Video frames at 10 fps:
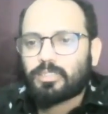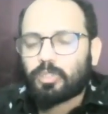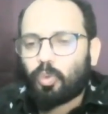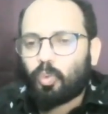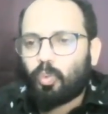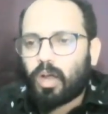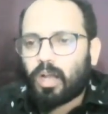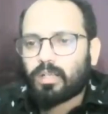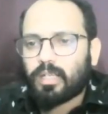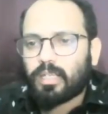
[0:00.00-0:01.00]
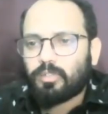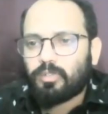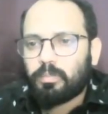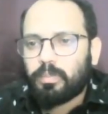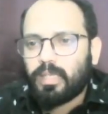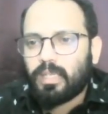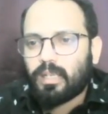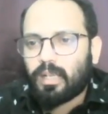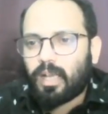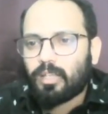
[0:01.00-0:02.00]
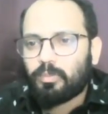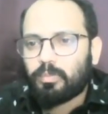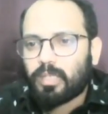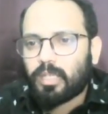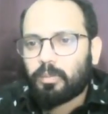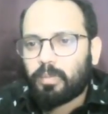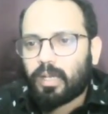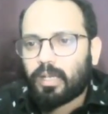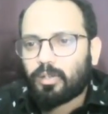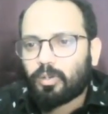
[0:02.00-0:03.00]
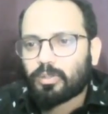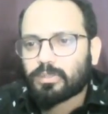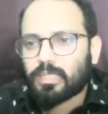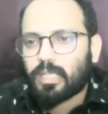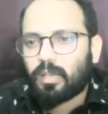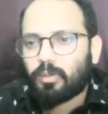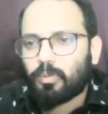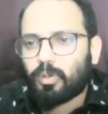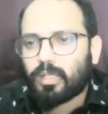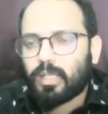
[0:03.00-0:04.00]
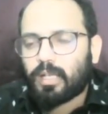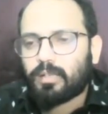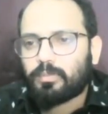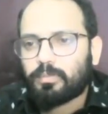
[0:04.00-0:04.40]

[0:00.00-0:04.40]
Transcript: So what it will be? Aluminum hydroxide. Look at that.